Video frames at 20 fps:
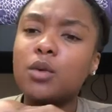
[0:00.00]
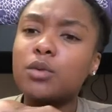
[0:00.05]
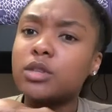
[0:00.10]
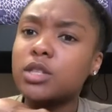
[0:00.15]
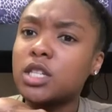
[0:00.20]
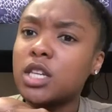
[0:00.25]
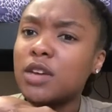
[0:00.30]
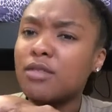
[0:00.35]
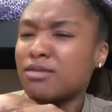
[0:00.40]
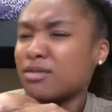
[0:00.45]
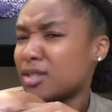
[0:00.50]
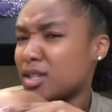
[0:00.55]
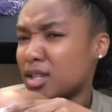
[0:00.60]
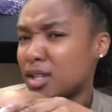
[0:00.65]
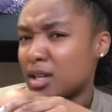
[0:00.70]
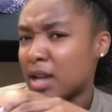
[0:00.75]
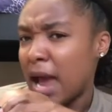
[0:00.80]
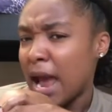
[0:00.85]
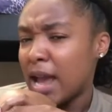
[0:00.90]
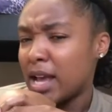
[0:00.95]
was a little
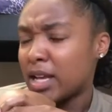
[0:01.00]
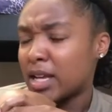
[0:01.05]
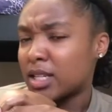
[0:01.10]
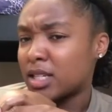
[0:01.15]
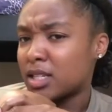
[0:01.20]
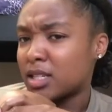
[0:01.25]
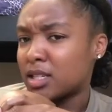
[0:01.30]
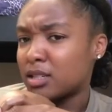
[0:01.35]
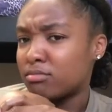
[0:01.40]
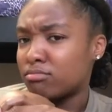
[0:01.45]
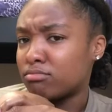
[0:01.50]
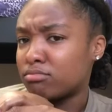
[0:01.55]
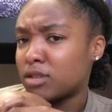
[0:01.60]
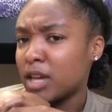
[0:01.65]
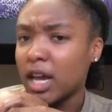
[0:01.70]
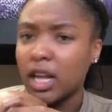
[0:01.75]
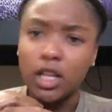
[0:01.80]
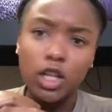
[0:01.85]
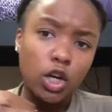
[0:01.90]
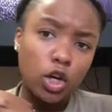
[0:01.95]
nice. She
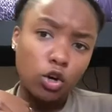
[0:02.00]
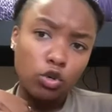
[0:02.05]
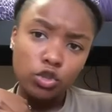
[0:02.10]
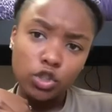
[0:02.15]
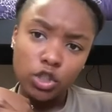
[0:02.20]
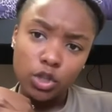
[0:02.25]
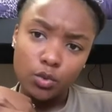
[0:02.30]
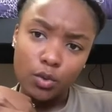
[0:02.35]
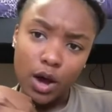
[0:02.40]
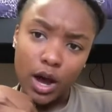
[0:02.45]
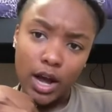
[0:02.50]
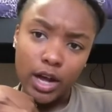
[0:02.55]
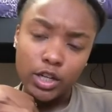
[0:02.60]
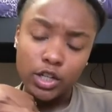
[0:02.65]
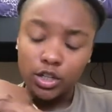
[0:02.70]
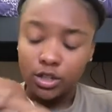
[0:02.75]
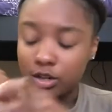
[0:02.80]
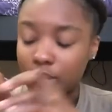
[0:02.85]
had a little Gucci watch.